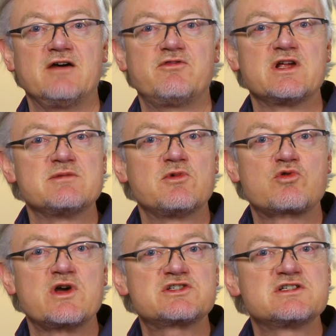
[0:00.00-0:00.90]
For any more
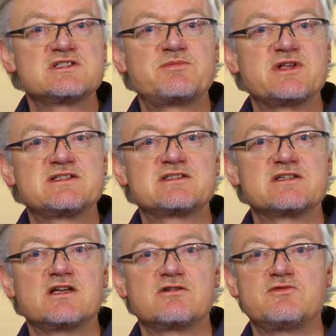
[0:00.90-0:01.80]
questions, please
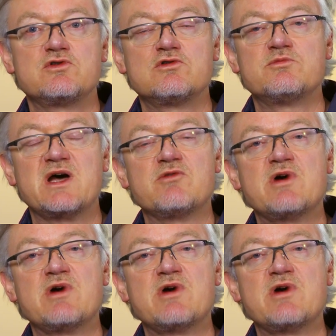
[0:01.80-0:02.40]
review my